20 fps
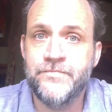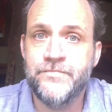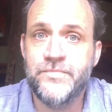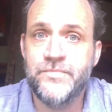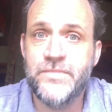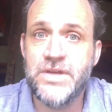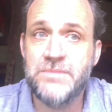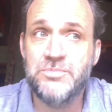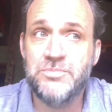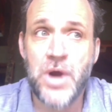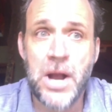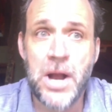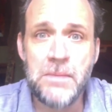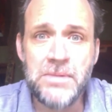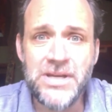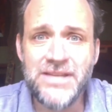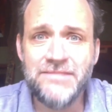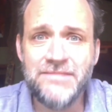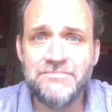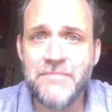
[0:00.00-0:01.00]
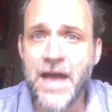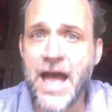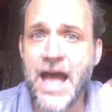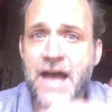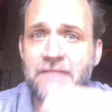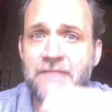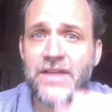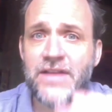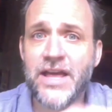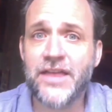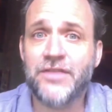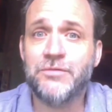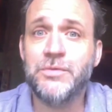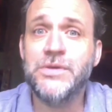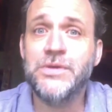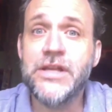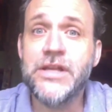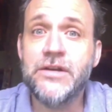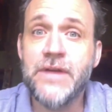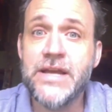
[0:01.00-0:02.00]
They probably have like
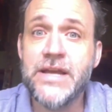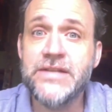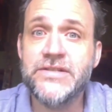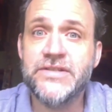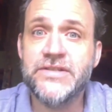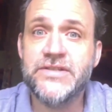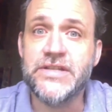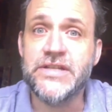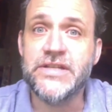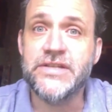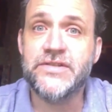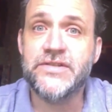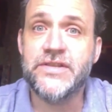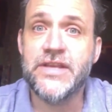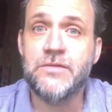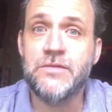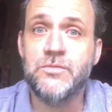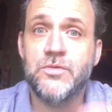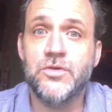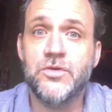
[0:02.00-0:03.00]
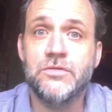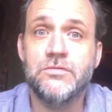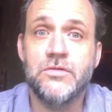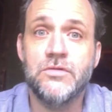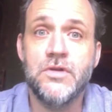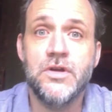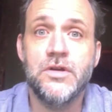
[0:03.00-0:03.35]
three letter agencies that were